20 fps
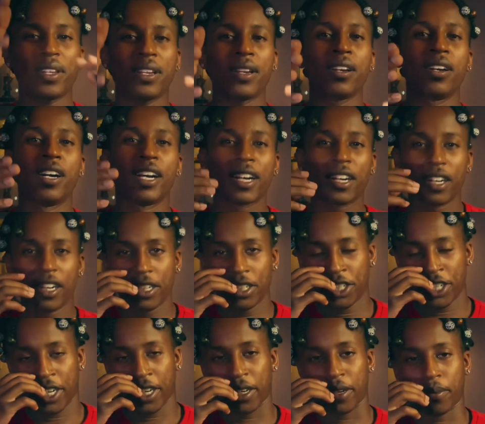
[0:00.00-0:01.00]
Uncut
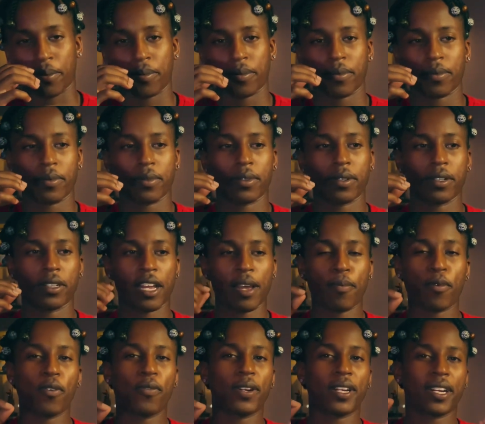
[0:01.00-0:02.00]
Gem. That
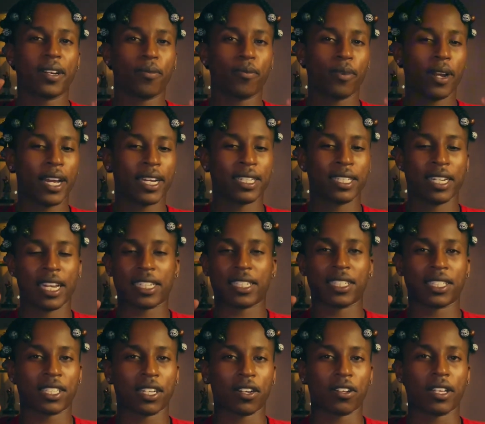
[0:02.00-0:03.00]
movie didn't
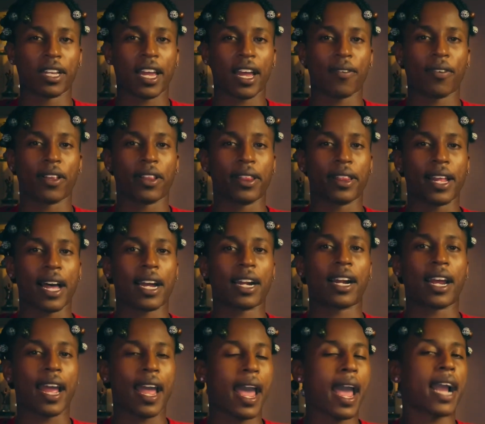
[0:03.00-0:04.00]
necessarily have a lot
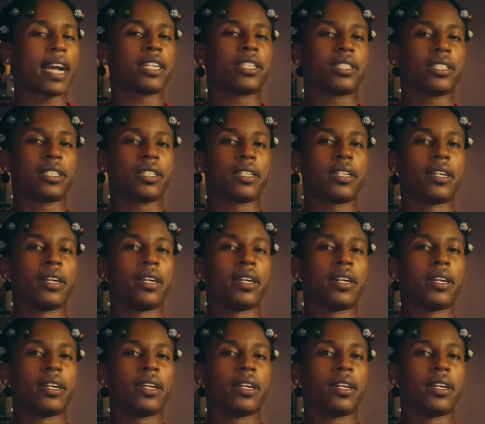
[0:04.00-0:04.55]
of action.